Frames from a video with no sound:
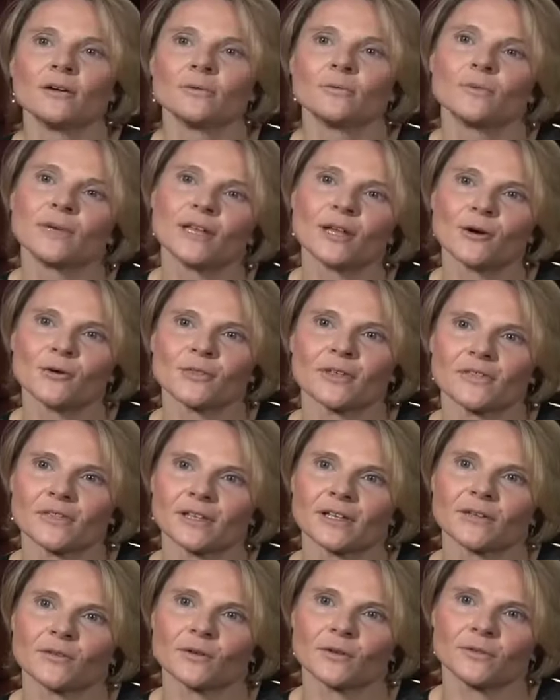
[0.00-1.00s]
We know that
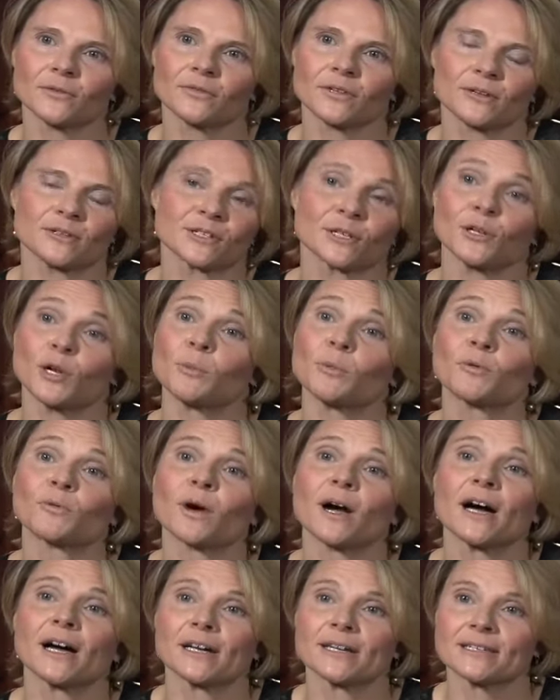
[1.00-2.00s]
there's a global
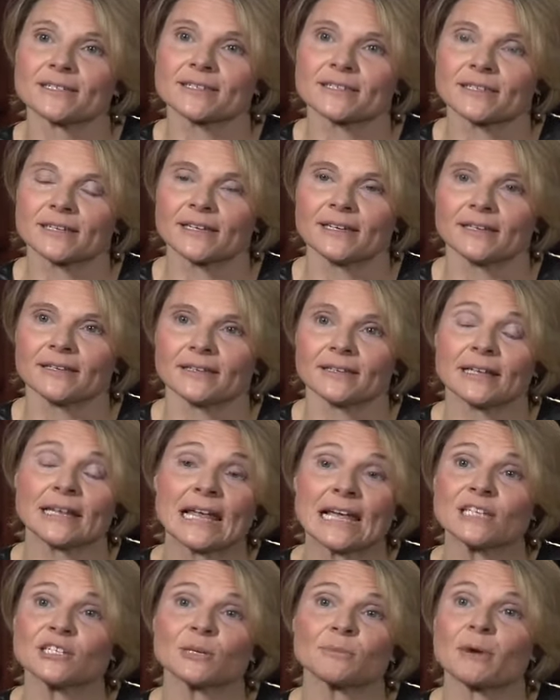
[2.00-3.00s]
rise in an
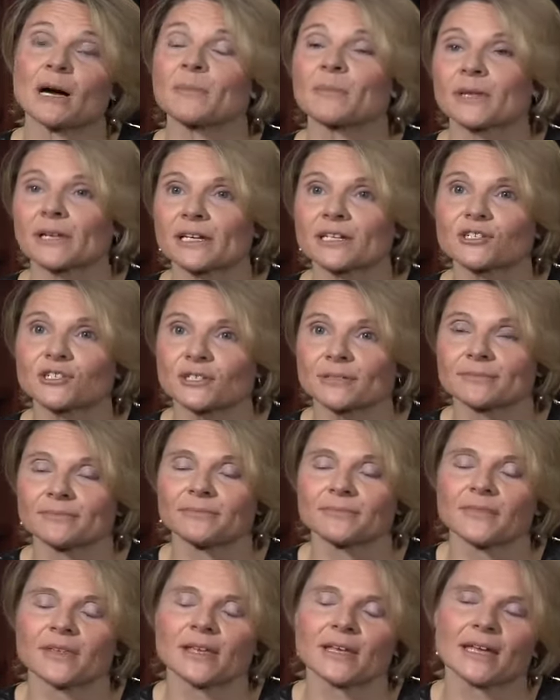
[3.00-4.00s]
aging population.
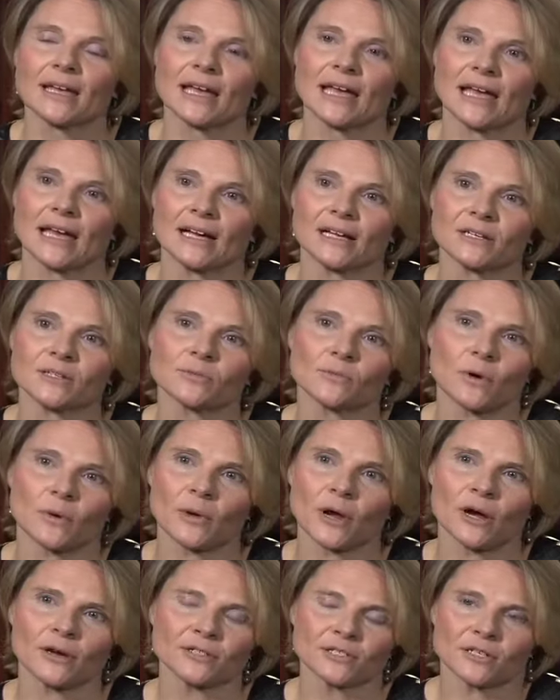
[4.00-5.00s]
And what
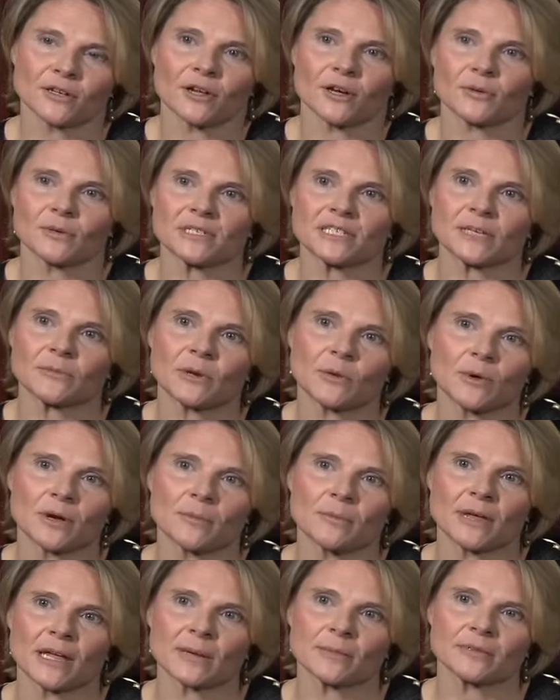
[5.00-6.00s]
we also know is that we want
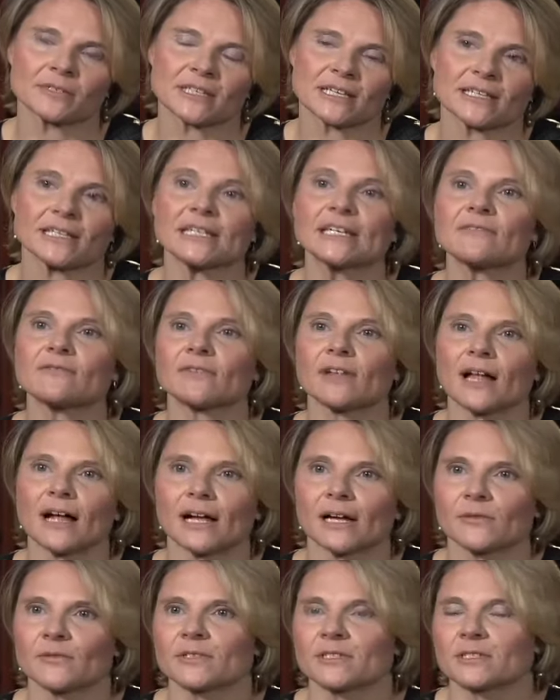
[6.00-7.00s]
to be able to live
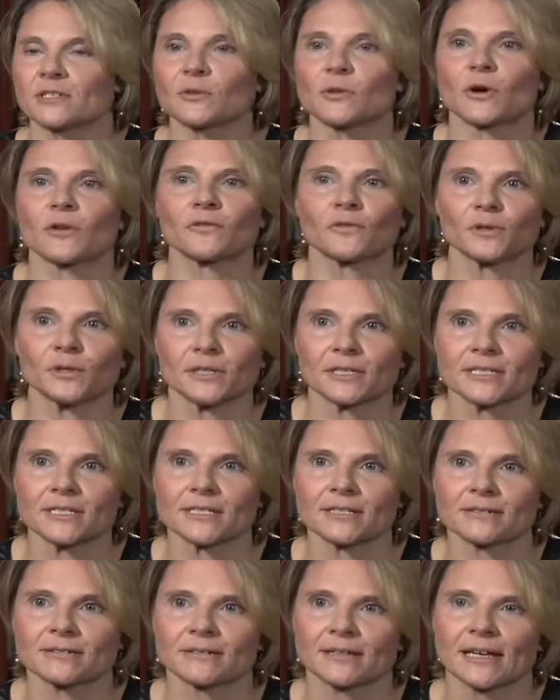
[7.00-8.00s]
lives to their
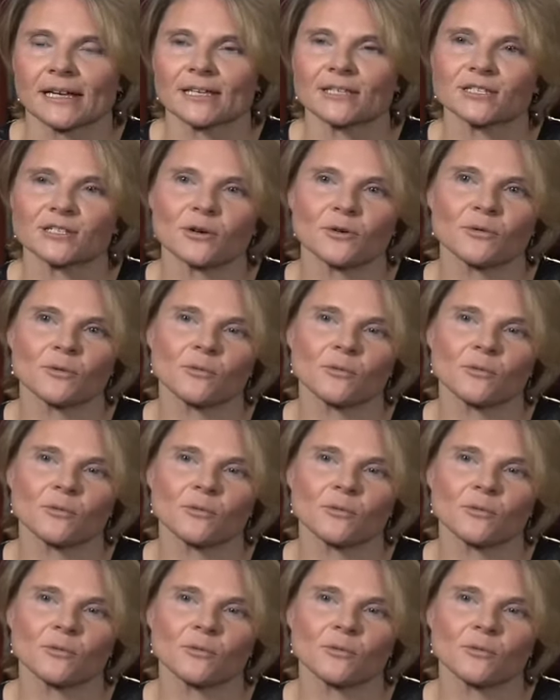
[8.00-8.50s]
fullest. And so